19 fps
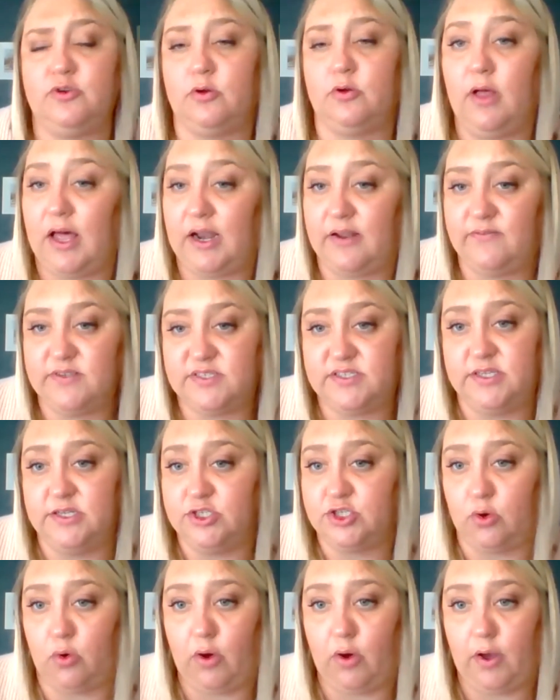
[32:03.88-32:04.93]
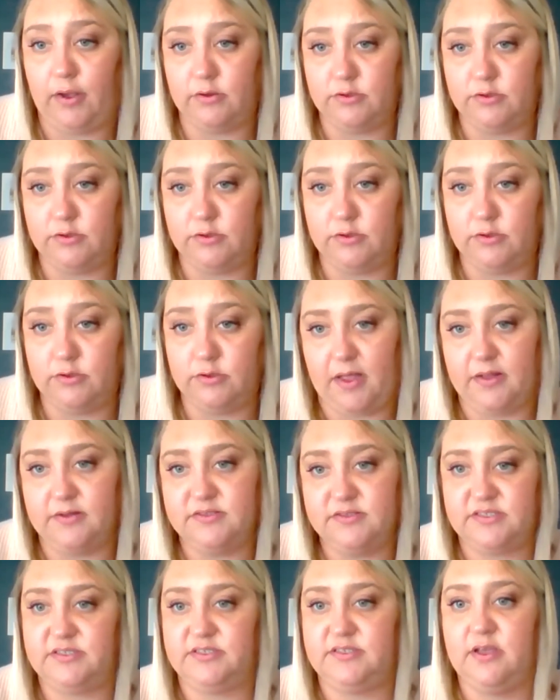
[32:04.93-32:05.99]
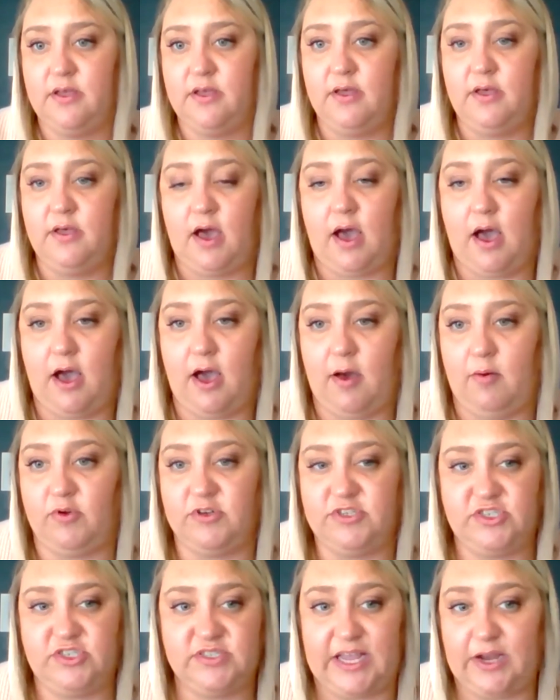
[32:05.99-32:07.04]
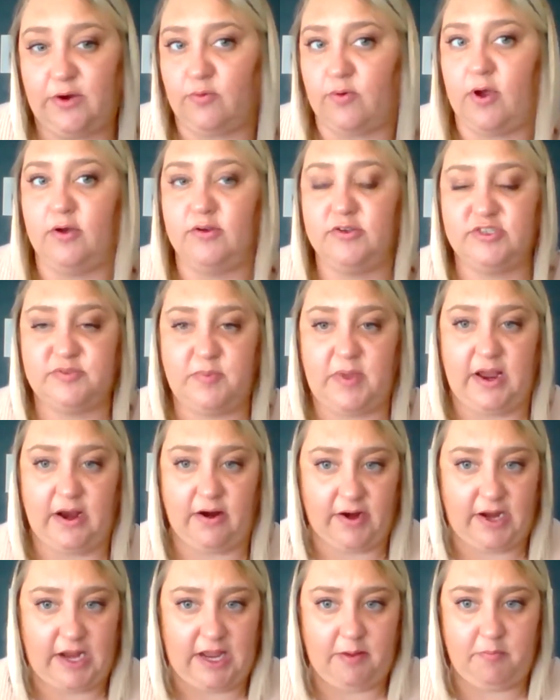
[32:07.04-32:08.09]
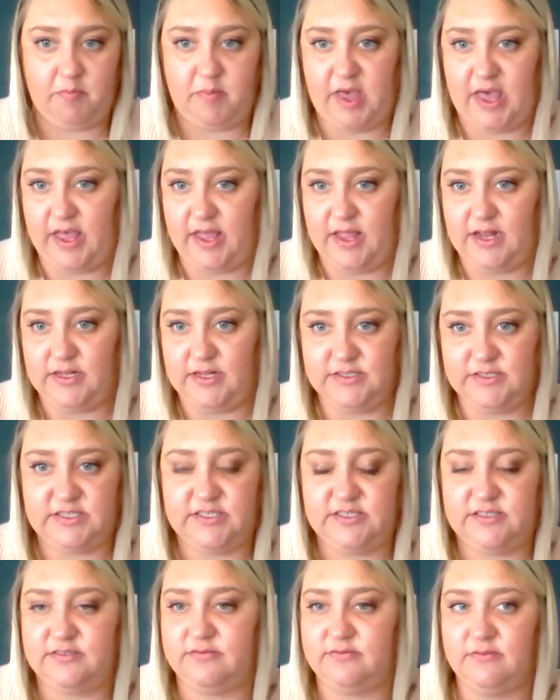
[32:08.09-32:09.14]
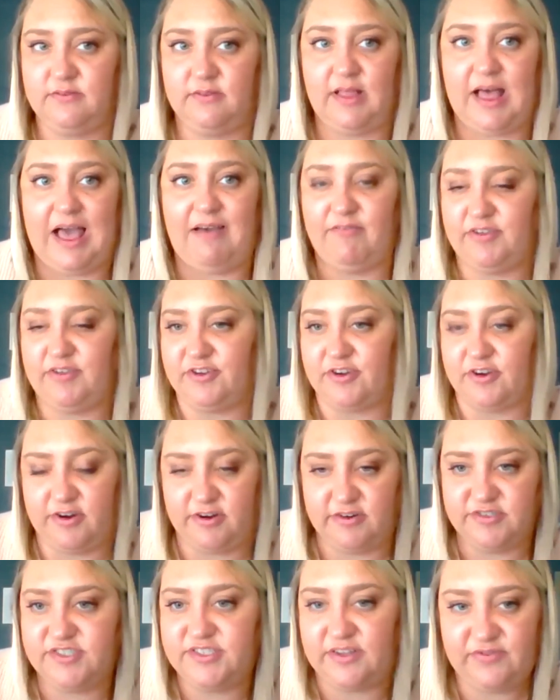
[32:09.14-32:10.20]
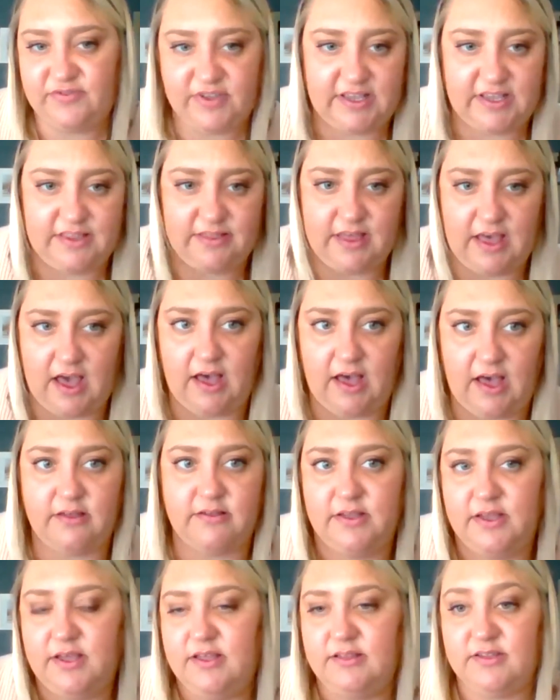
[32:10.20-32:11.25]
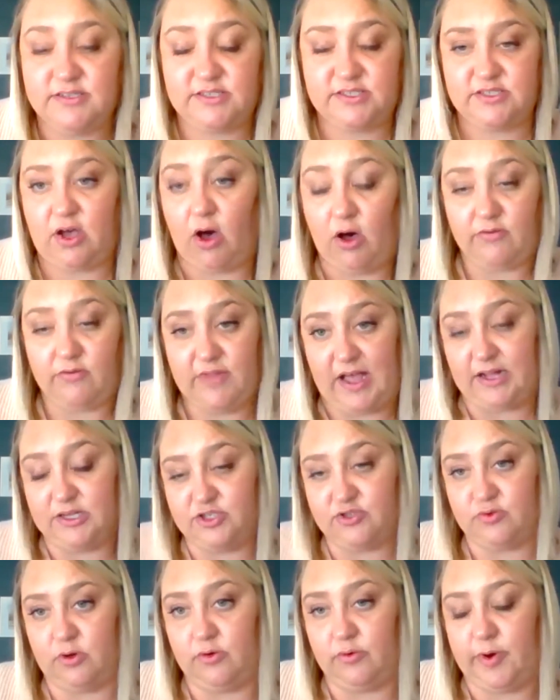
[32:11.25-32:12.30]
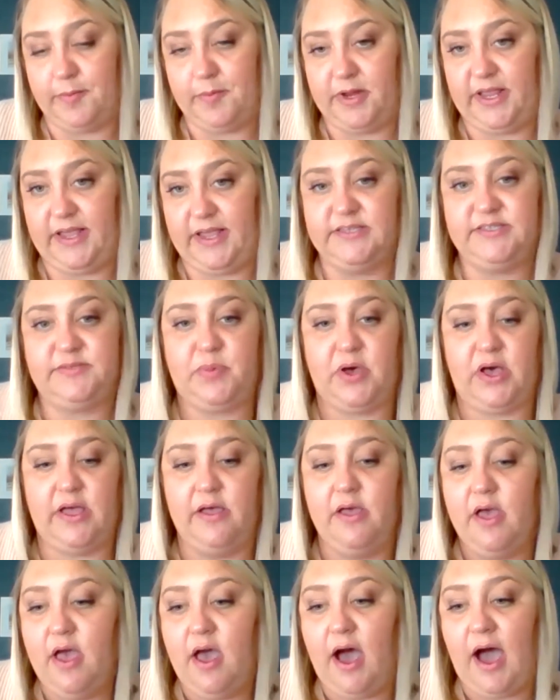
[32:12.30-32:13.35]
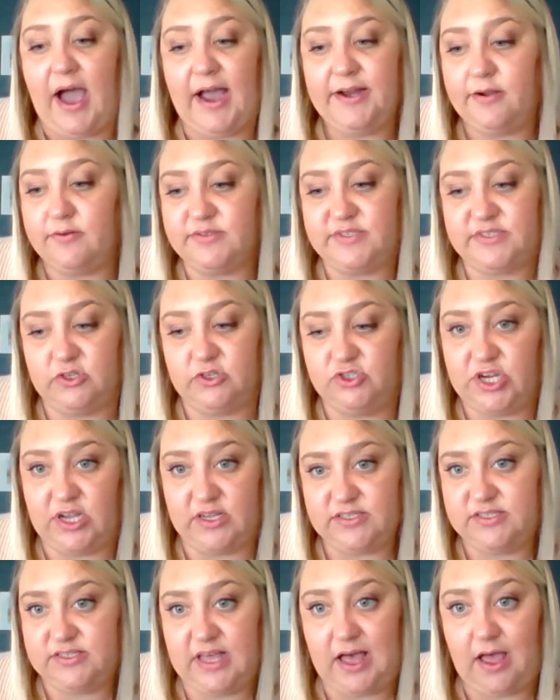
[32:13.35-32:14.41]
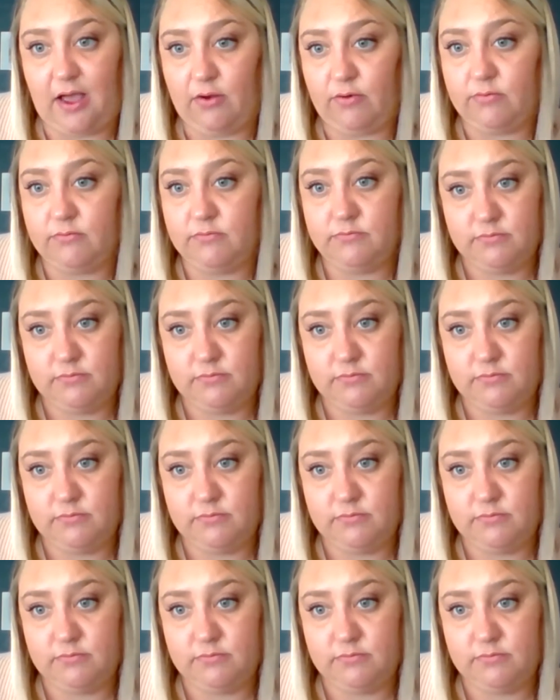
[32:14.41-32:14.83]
do a lot of essential oil treatments, which is like rosemary, mint, lavender, stuff like that. That's mm-hmm. all natural remedies. But I don't suggest that